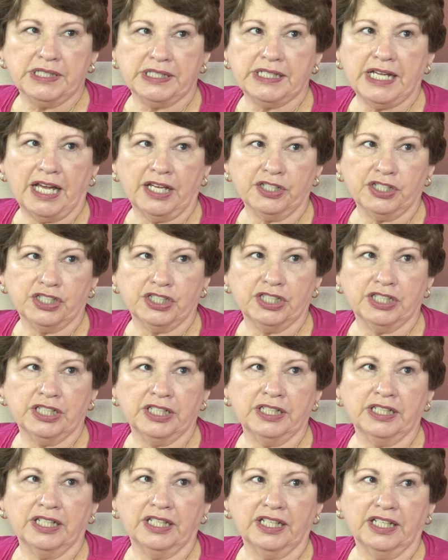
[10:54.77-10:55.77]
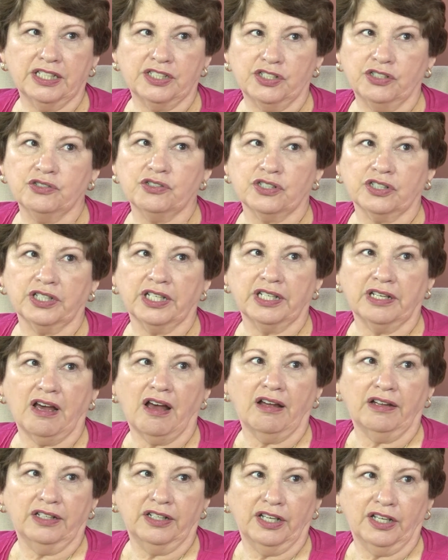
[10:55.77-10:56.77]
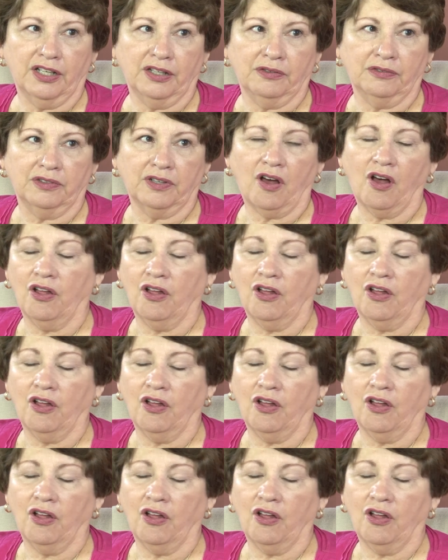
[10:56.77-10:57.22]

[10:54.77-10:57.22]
session, it's usually not known.